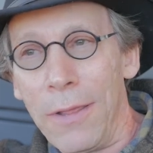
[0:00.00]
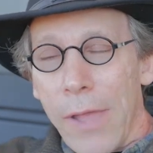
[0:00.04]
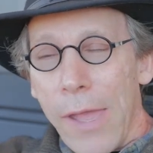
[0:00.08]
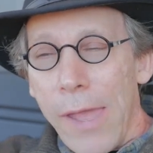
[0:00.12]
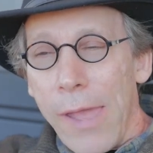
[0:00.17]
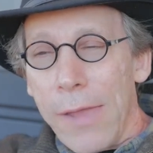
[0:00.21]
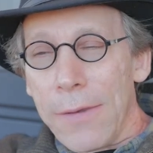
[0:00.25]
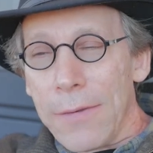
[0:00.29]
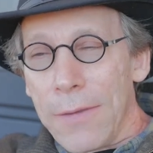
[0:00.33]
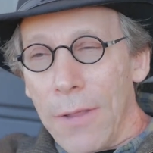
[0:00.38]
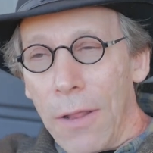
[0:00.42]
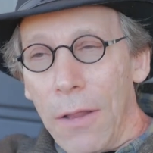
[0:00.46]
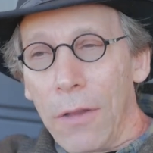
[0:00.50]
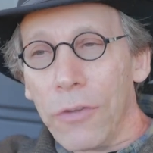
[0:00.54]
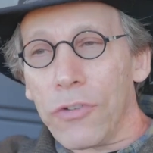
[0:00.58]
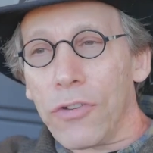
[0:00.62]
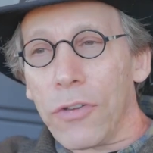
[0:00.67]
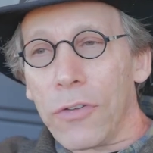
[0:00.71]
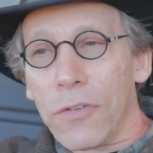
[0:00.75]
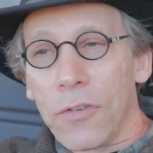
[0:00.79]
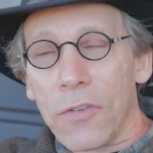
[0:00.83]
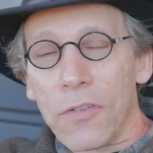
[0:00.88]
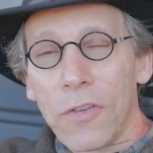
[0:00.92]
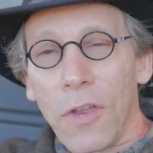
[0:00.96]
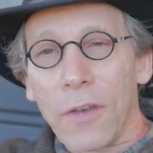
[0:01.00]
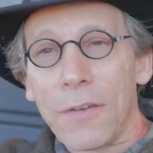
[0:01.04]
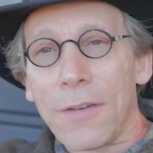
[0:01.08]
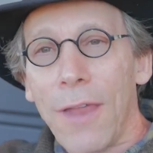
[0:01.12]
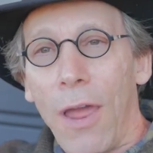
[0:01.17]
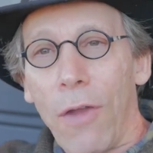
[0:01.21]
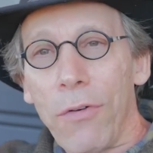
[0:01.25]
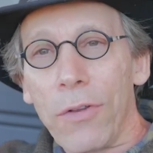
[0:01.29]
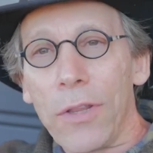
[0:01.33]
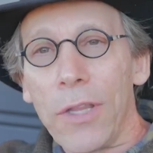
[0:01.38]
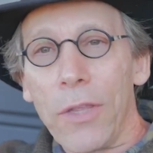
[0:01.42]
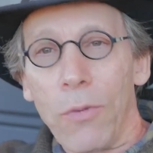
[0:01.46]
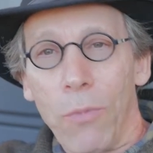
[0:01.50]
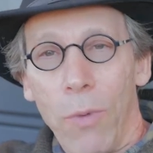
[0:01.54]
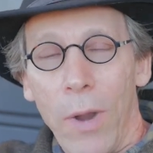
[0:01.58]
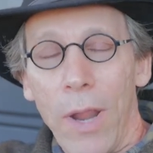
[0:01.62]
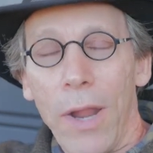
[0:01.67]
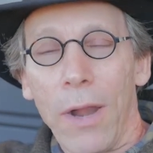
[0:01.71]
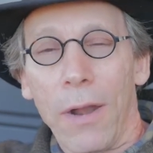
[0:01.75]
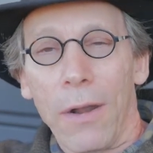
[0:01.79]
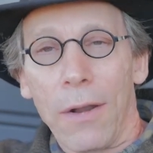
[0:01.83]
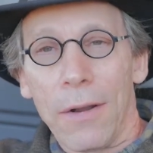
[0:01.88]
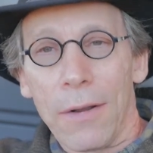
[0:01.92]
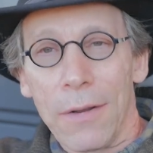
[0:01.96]
Intelligence is undoubtedly
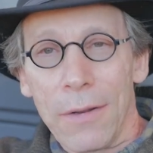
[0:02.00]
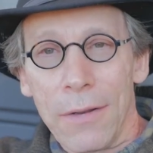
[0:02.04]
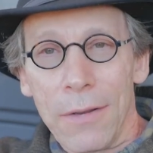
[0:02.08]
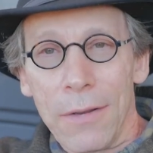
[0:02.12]
rare.